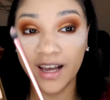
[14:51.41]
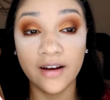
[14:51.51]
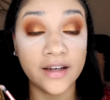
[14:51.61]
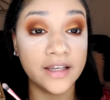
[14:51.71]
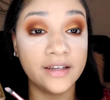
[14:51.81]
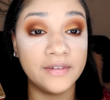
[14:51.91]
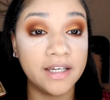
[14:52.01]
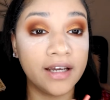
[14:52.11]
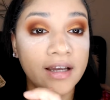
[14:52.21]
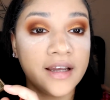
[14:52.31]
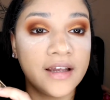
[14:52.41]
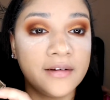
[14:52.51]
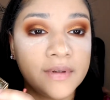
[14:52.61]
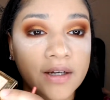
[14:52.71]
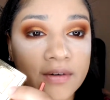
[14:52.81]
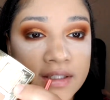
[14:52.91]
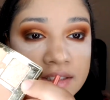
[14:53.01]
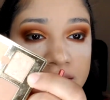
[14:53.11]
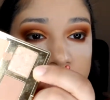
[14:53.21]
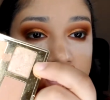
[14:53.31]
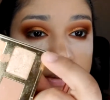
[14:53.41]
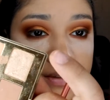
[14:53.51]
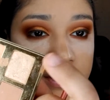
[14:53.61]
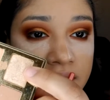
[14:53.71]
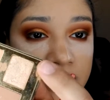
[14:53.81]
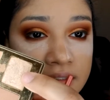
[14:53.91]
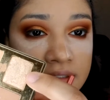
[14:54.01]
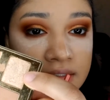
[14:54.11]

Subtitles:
Okay, anyway, and I'm gonna go into this